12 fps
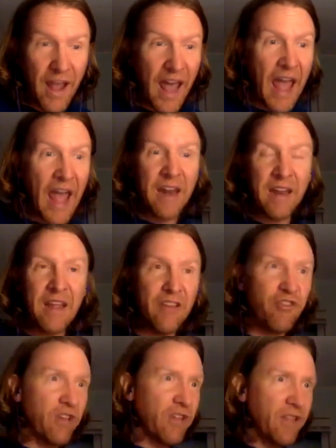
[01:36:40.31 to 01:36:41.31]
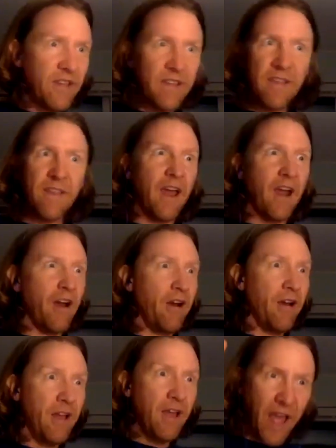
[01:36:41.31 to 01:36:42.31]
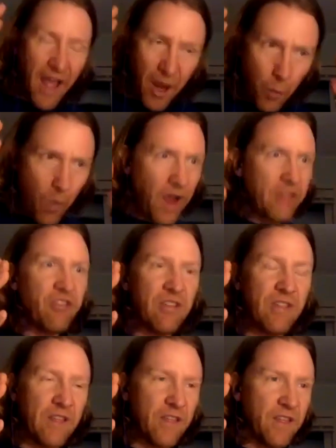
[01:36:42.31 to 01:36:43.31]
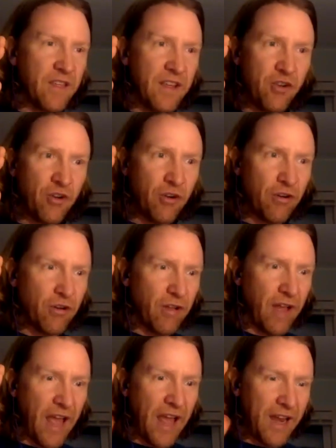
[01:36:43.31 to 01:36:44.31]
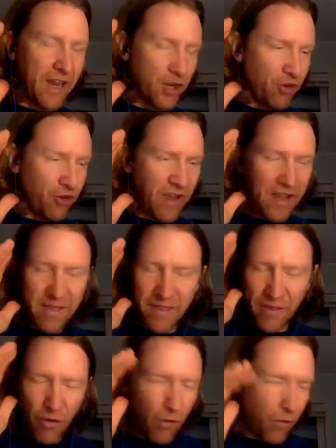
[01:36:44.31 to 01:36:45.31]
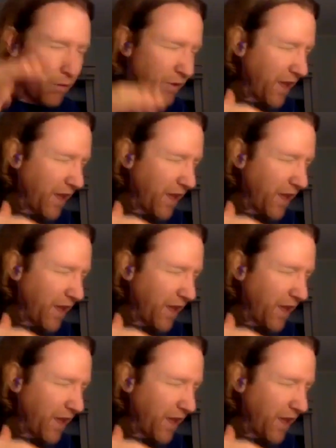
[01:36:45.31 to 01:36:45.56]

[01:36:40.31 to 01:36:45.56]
and he just sits there and watches this sea turtle, and it creates this whole